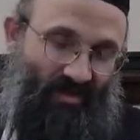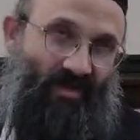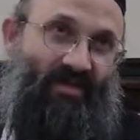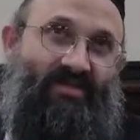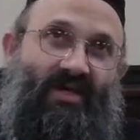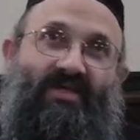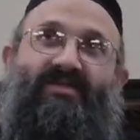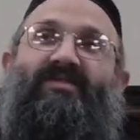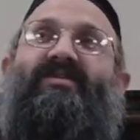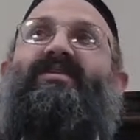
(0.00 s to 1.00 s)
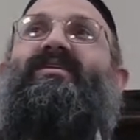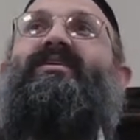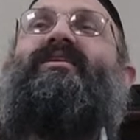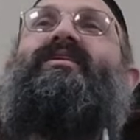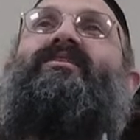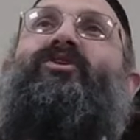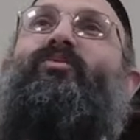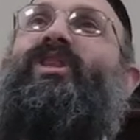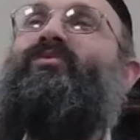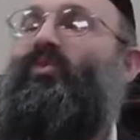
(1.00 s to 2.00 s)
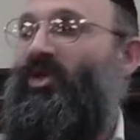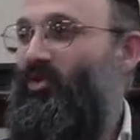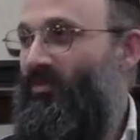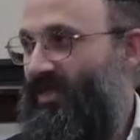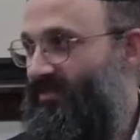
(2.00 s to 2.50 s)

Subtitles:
He says, normally when we do a